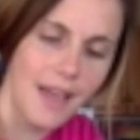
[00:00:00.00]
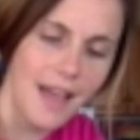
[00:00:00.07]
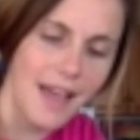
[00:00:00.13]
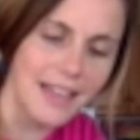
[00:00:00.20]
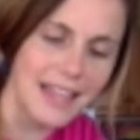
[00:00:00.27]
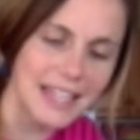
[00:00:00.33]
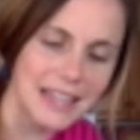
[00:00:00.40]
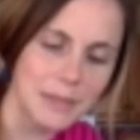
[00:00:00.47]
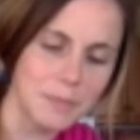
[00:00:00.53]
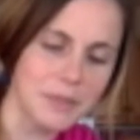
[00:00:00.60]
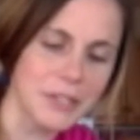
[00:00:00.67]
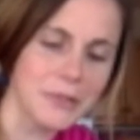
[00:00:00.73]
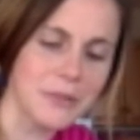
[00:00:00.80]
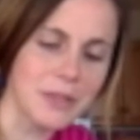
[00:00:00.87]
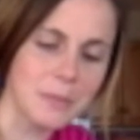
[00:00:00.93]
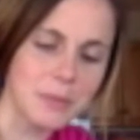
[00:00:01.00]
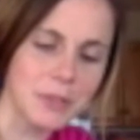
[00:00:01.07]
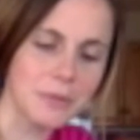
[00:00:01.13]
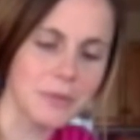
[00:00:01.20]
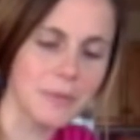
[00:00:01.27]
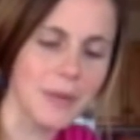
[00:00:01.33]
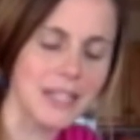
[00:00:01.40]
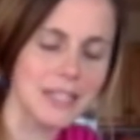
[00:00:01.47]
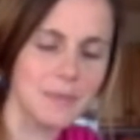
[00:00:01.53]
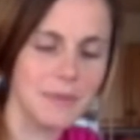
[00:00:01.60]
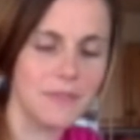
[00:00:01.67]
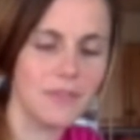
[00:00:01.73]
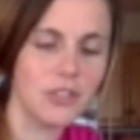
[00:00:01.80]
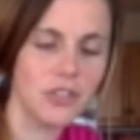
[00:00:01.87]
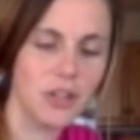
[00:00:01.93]
I like the blue. The blue reminds me
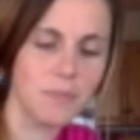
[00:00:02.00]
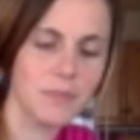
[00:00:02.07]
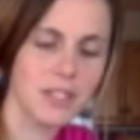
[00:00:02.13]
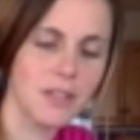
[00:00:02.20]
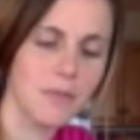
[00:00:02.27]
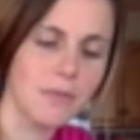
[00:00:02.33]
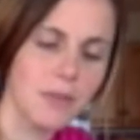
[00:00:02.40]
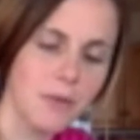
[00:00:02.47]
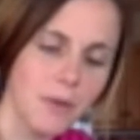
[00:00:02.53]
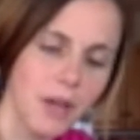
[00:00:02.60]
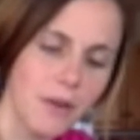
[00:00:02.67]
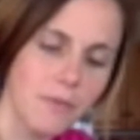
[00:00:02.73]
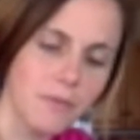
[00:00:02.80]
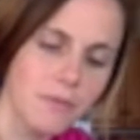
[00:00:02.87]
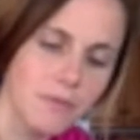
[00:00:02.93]
of the gemstone logo.